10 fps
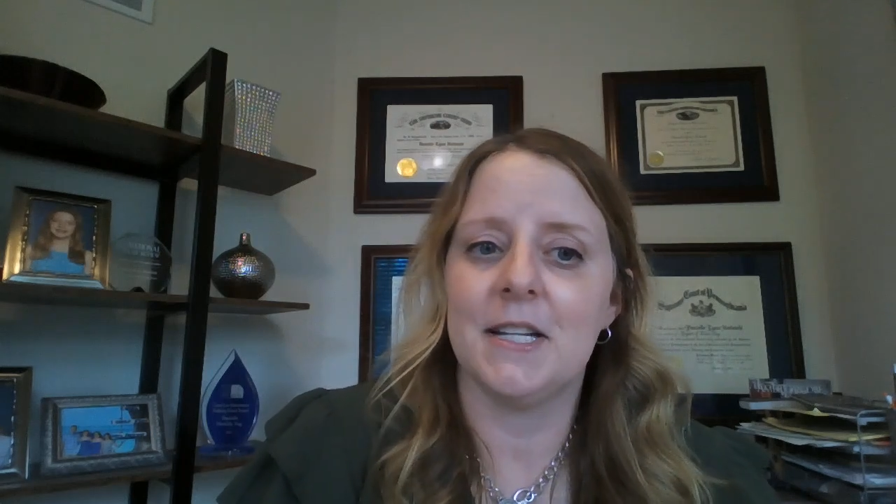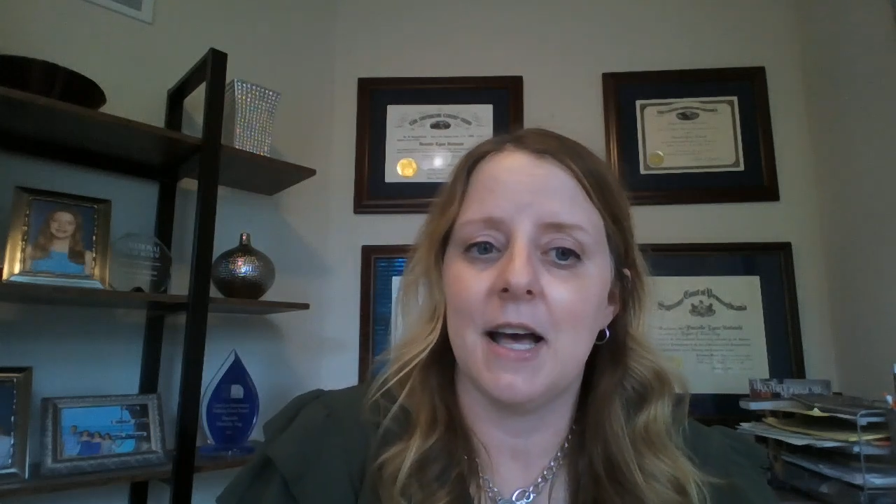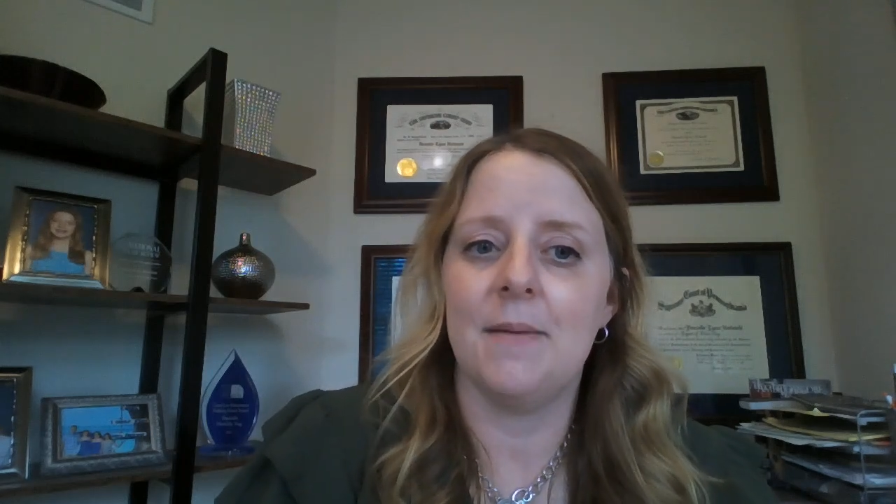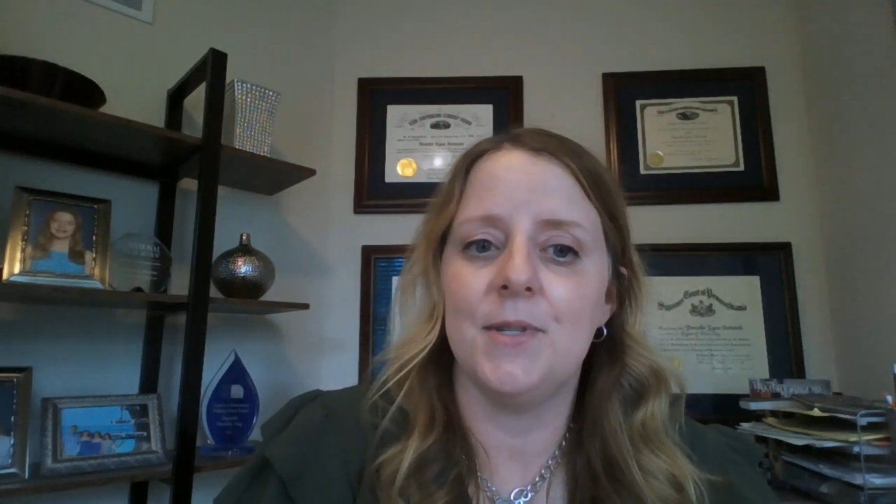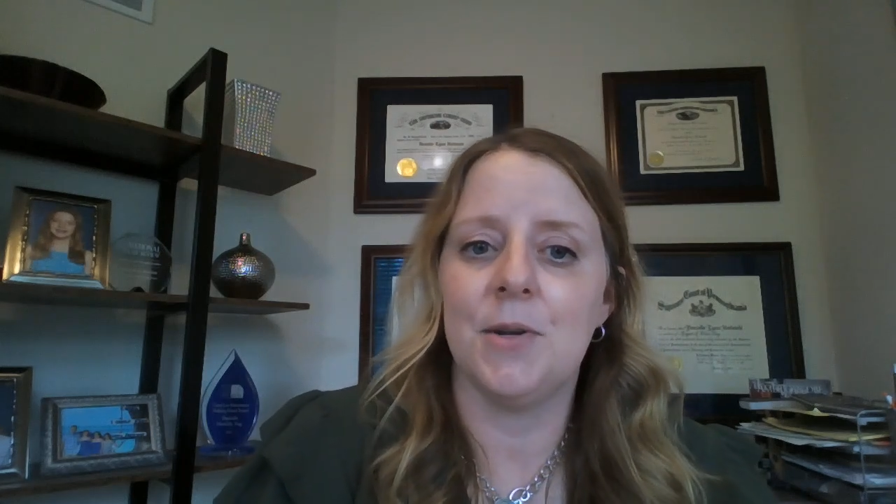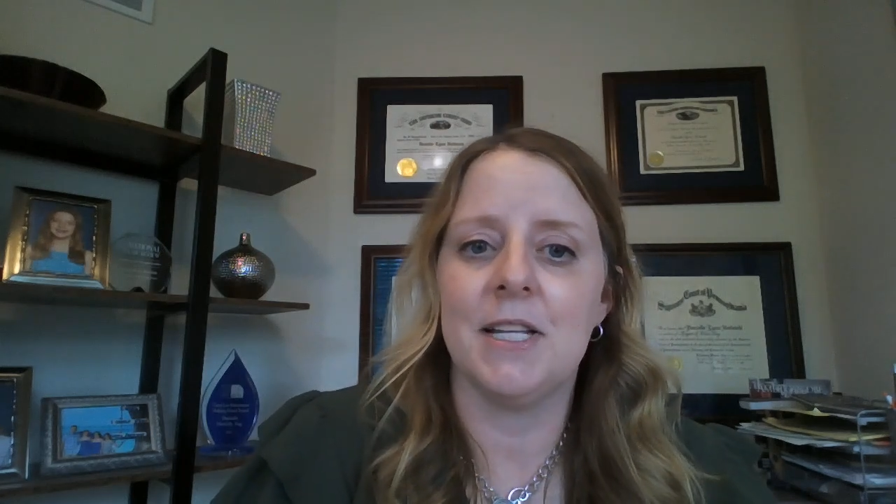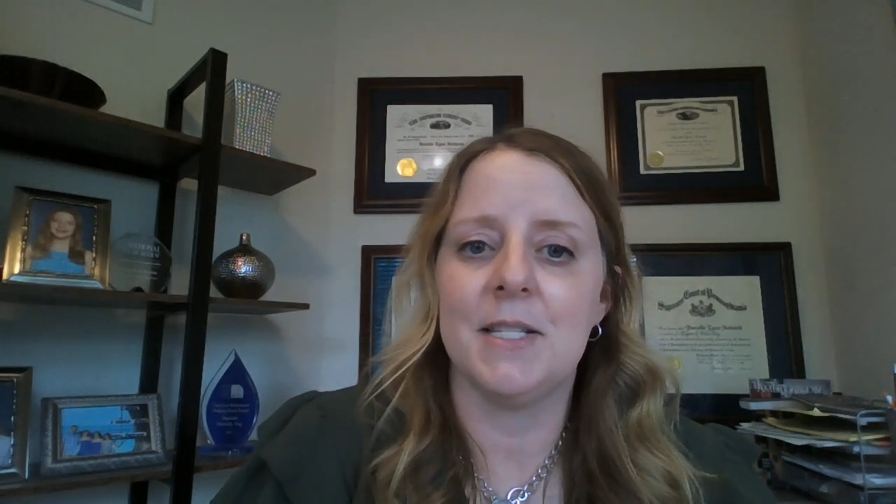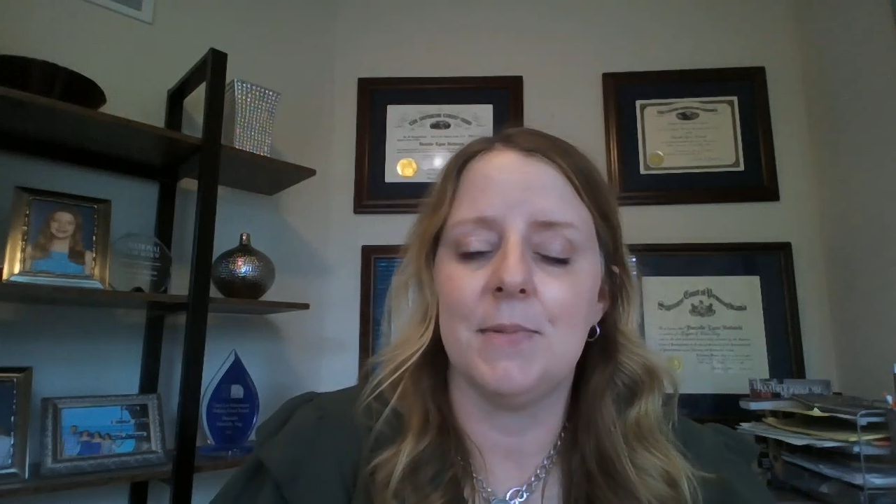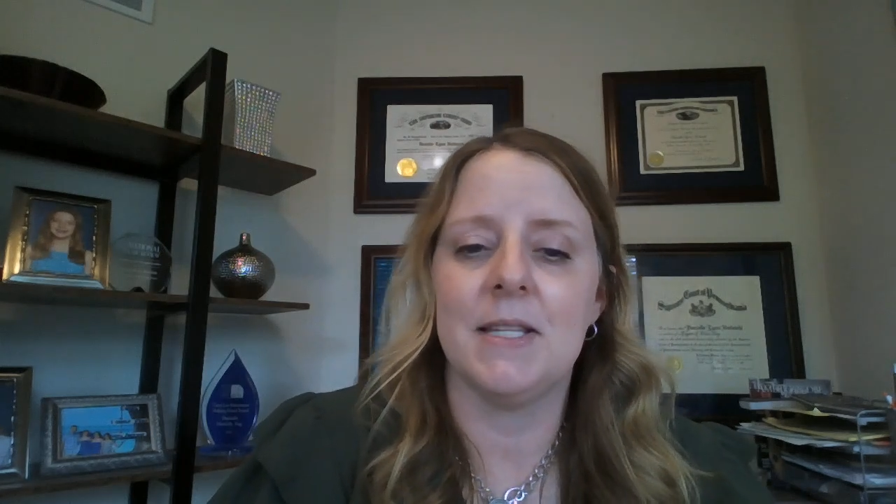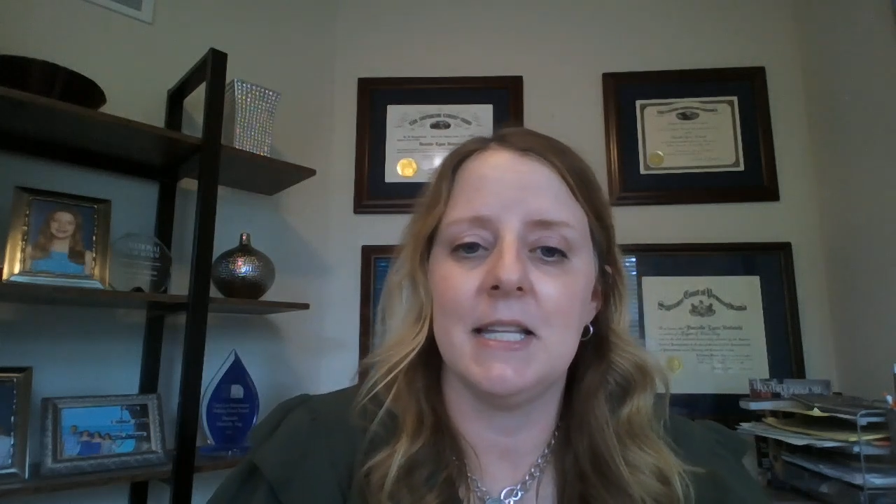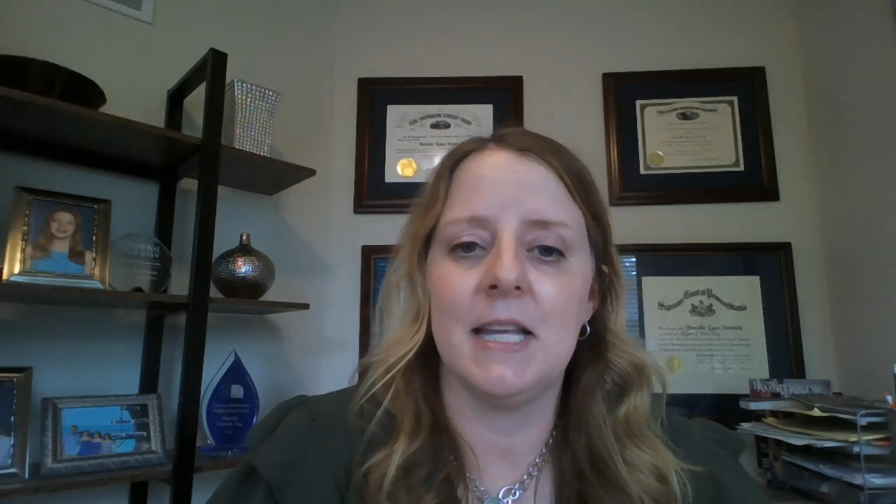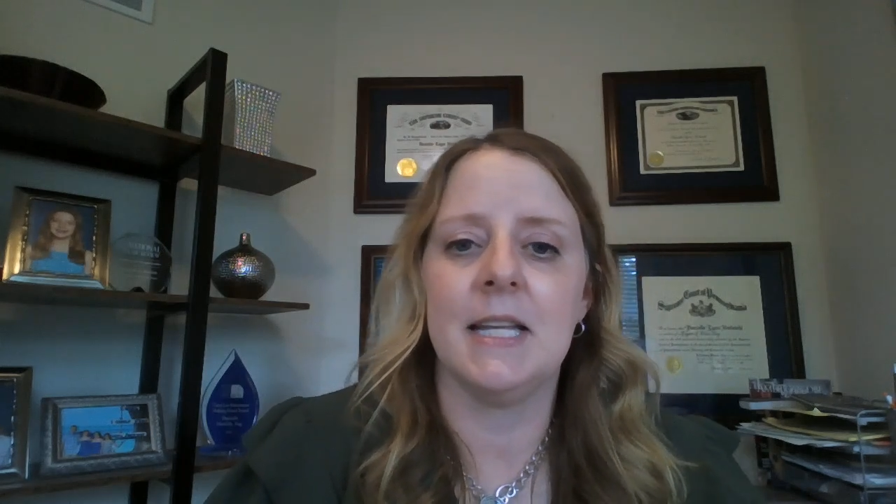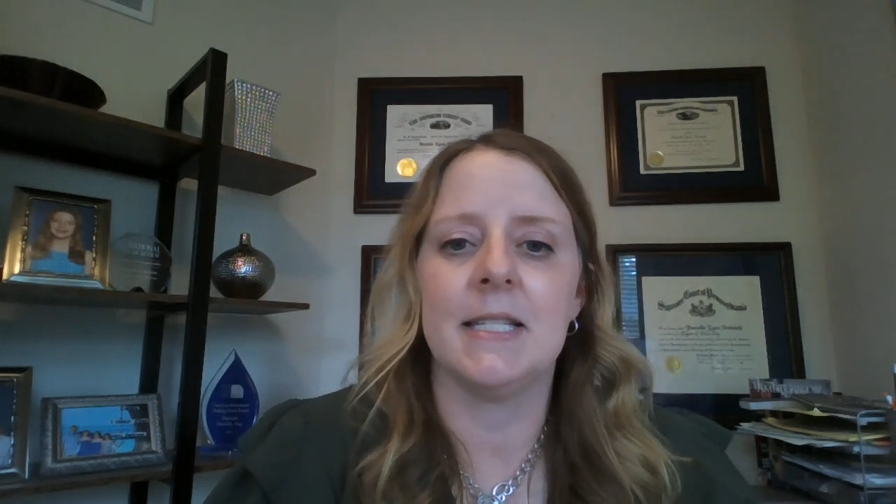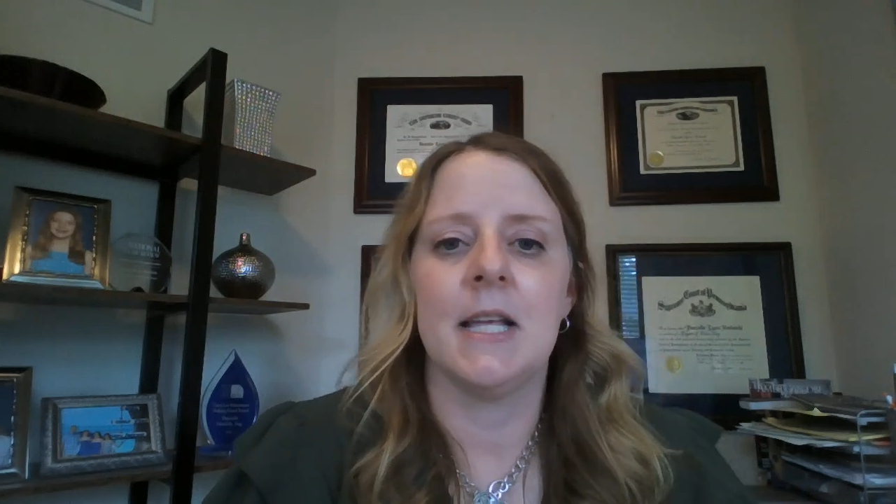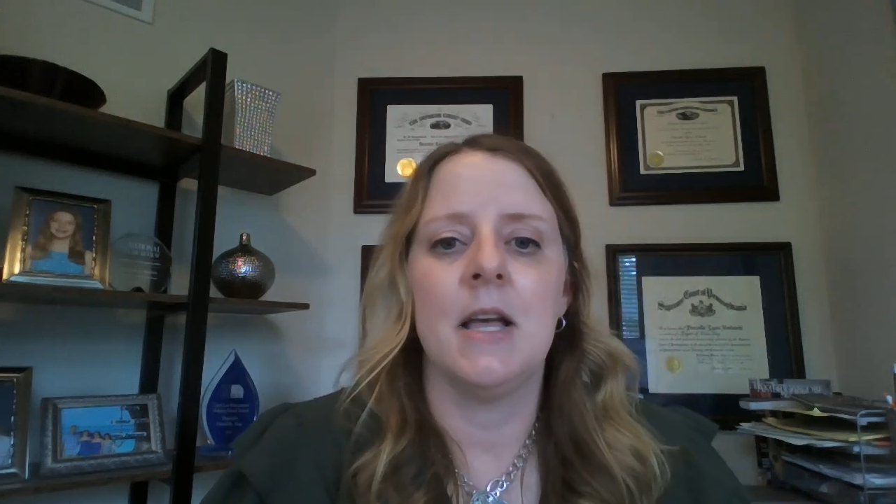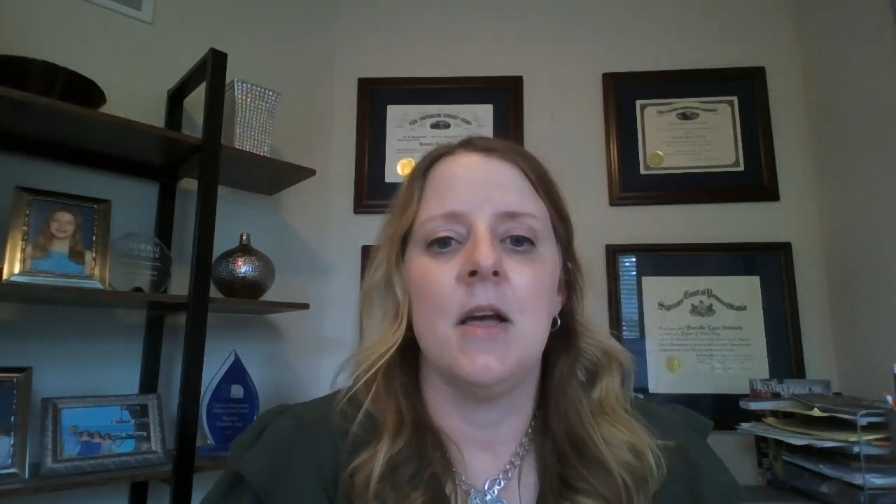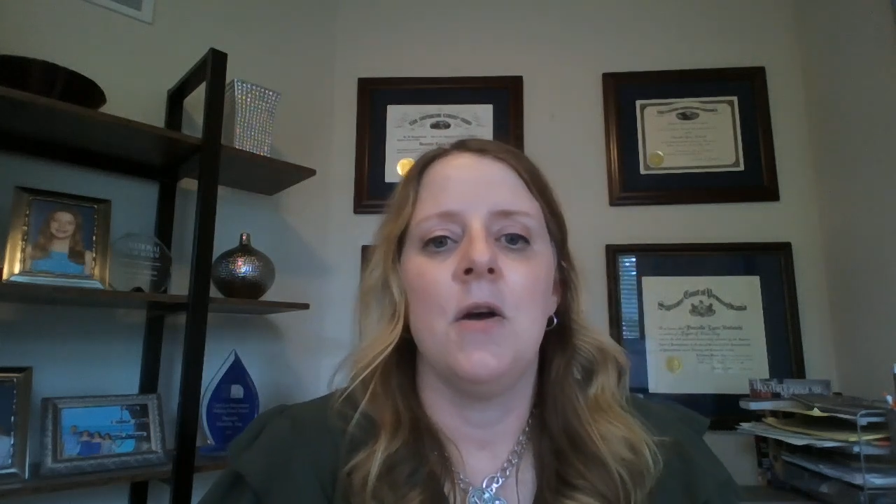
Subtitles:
to HUBZone SBCs